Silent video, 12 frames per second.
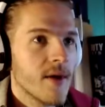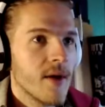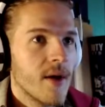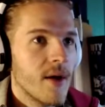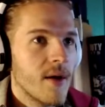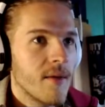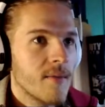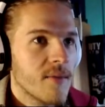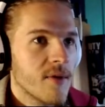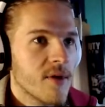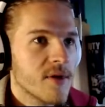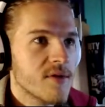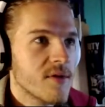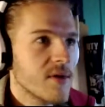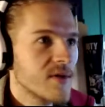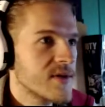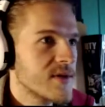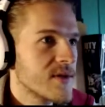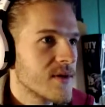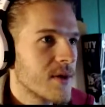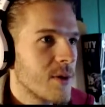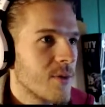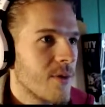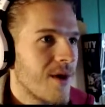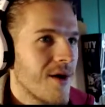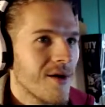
Uh, controls. Where are the